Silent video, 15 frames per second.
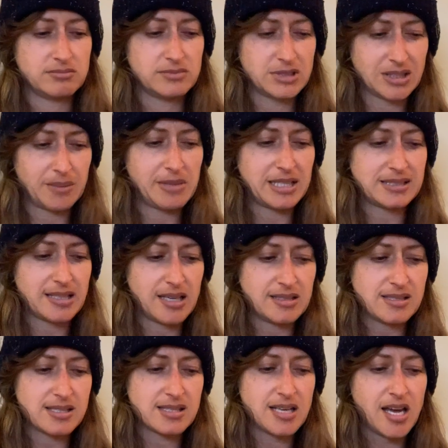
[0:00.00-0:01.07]
does that make
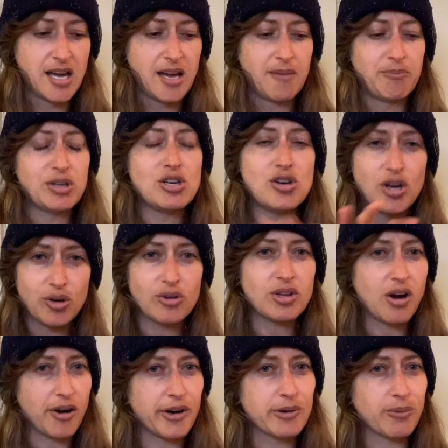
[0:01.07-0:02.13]
sense but know
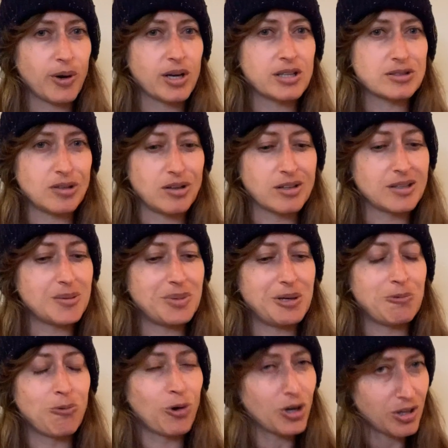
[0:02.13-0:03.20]
the hard work is all going to
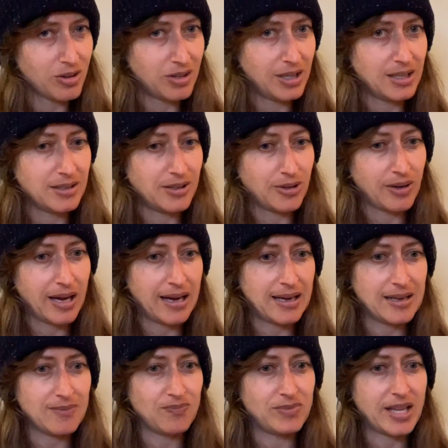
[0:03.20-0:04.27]
be worth it
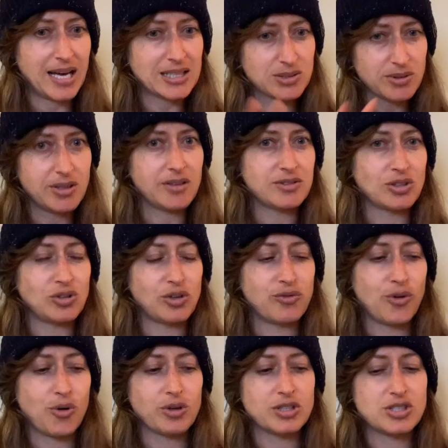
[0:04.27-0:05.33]
okay that's what you have to look
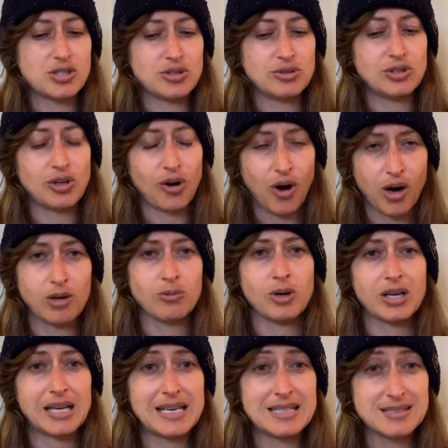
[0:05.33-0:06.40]
forward to your hard
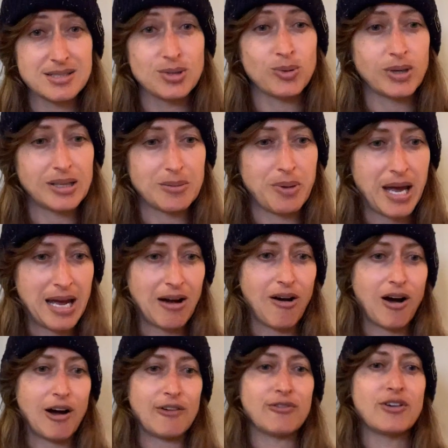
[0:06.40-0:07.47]
work is going to pay
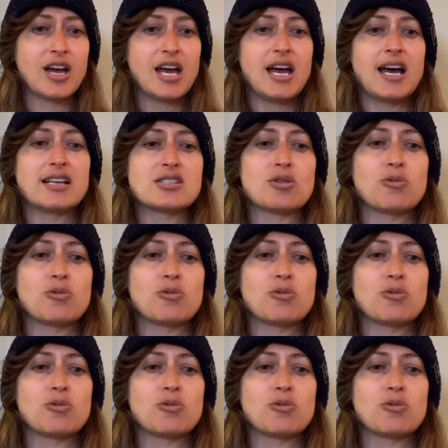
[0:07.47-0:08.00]
off and